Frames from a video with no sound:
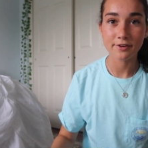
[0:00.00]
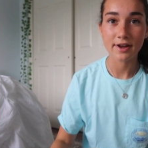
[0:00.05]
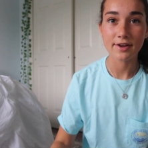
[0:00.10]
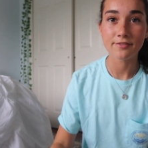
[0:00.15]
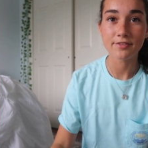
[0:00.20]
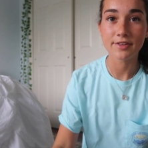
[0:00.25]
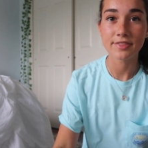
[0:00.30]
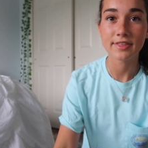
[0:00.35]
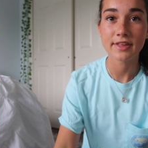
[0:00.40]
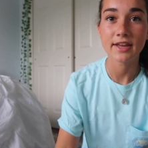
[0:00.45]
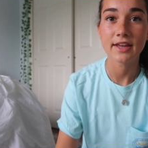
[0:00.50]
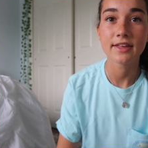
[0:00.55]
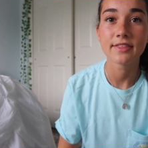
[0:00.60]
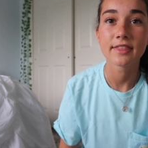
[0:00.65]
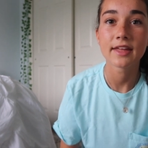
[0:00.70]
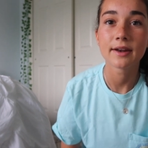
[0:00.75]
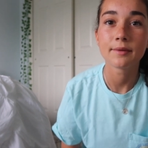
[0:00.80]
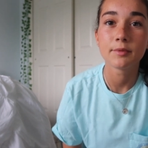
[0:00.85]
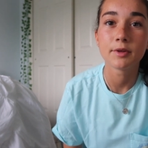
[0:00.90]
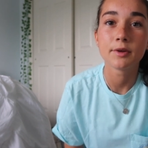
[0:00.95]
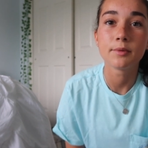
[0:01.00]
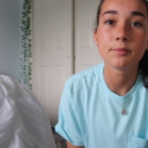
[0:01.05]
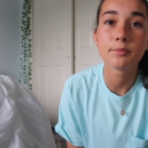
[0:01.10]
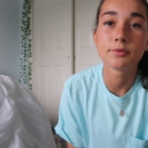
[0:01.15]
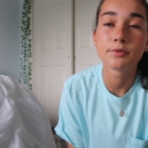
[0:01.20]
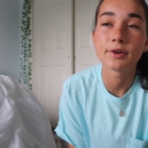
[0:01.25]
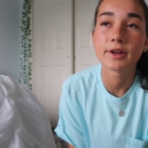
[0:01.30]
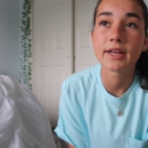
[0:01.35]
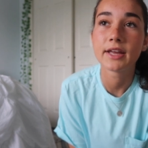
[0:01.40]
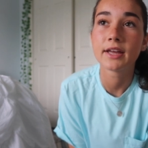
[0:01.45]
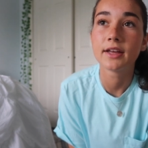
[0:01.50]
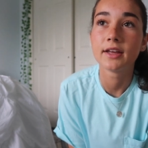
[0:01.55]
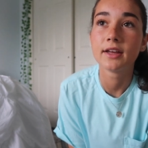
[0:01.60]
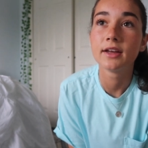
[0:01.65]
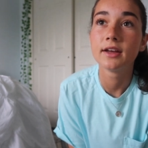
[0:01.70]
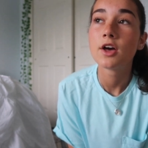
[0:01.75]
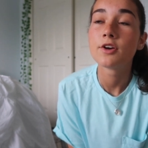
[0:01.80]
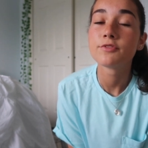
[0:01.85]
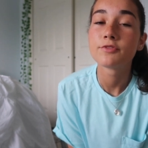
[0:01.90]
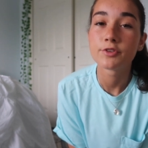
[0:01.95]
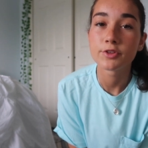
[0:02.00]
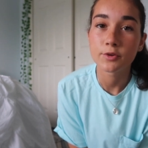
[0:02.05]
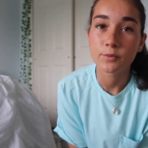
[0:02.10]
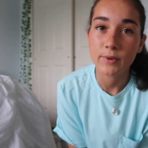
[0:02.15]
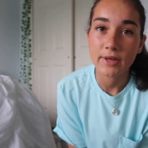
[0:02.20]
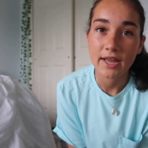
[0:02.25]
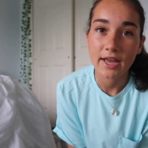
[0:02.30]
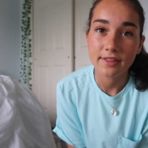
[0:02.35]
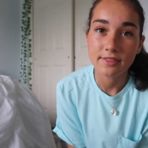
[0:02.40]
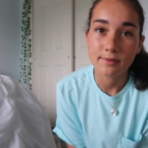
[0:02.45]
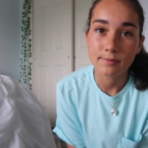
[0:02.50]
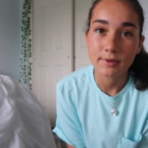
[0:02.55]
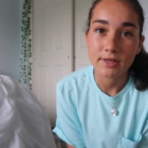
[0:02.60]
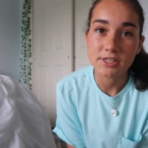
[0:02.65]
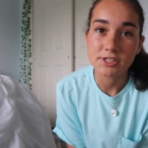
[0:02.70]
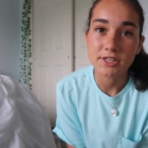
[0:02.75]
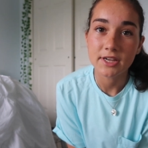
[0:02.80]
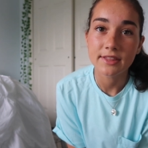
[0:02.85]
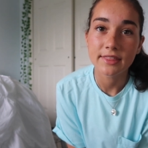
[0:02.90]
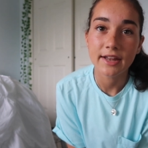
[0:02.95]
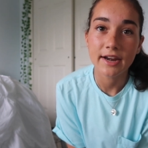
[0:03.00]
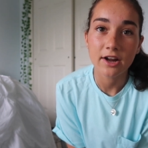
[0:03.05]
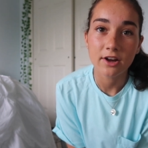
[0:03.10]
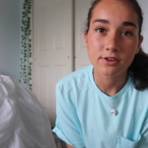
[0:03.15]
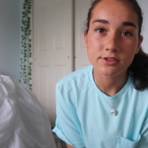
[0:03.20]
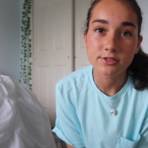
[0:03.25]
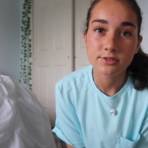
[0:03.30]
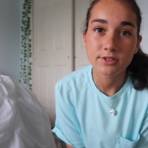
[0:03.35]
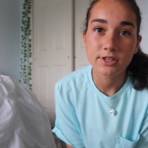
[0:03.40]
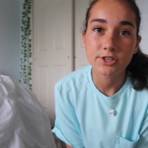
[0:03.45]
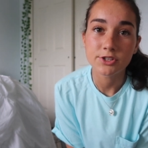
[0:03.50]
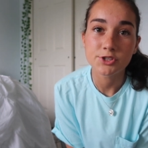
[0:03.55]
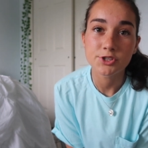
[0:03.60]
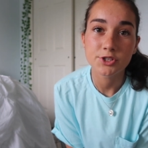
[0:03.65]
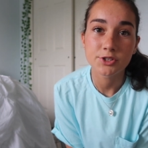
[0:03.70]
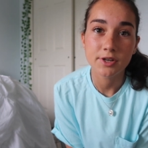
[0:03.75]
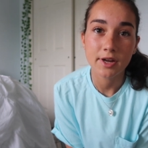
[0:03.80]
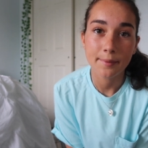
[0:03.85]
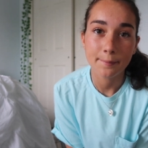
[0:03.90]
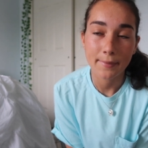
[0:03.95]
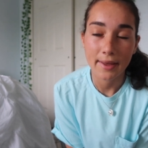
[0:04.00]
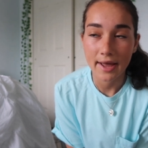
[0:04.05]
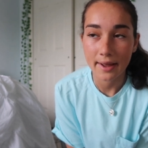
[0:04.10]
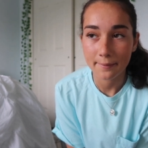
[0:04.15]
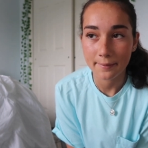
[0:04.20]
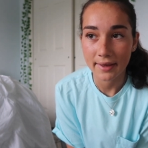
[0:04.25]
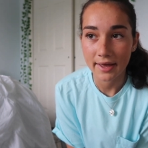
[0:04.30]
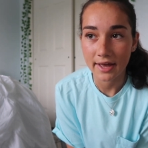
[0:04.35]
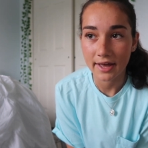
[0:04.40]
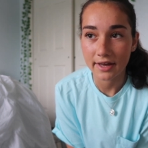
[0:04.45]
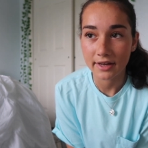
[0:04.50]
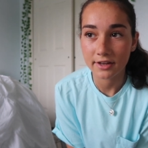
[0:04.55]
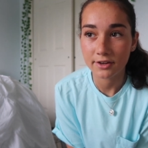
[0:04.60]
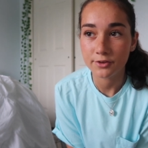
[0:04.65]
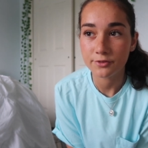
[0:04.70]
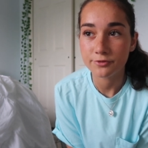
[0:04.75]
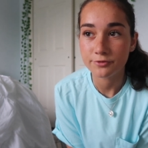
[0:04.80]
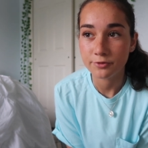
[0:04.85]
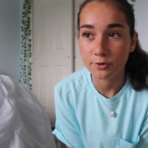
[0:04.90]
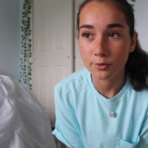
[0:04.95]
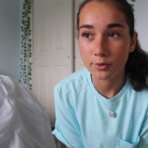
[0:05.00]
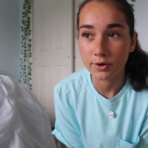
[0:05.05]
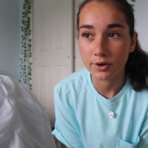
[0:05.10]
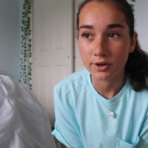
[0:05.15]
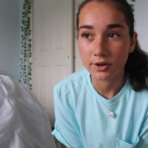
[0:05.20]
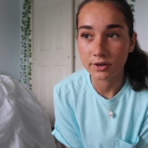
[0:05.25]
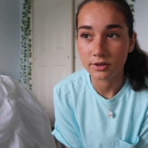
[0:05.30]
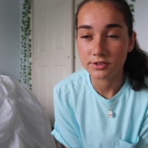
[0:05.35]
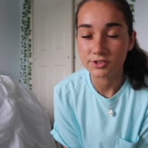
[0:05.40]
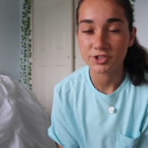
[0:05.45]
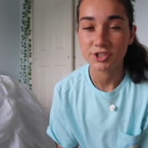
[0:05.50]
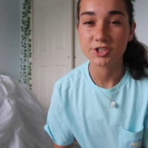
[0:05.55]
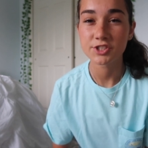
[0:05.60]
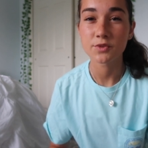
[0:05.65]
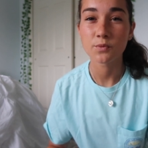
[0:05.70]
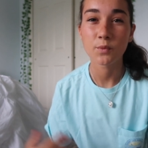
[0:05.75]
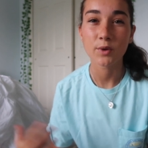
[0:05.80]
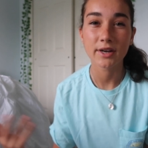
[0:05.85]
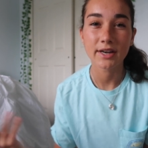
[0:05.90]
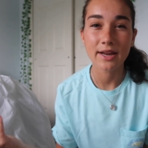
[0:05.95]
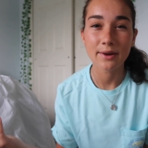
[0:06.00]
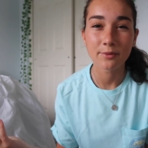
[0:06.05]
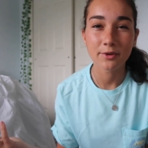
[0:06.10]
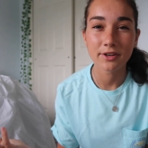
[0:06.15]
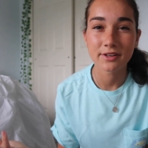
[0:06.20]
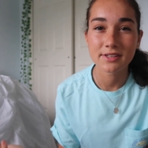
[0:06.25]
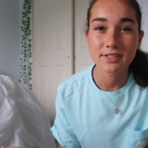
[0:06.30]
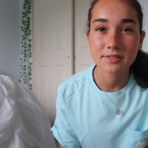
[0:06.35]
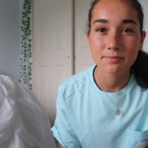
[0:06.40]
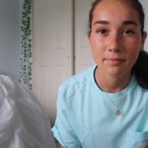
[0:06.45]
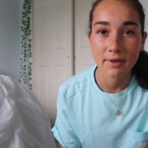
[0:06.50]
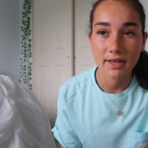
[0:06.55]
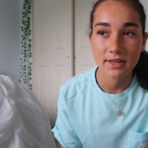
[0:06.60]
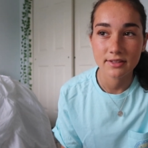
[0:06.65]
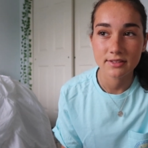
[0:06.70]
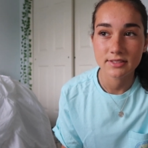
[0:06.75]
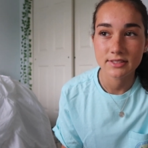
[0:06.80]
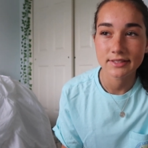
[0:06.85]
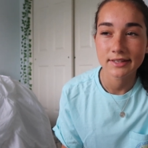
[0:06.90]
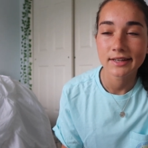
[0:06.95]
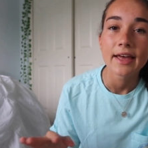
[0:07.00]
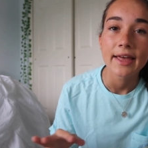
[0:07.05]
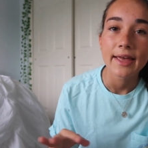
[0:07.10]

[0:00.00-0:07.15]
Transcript: for everything that I'm gonna bring for the week at the beach, and then I also need a string backpack for just the one night we're gonna spend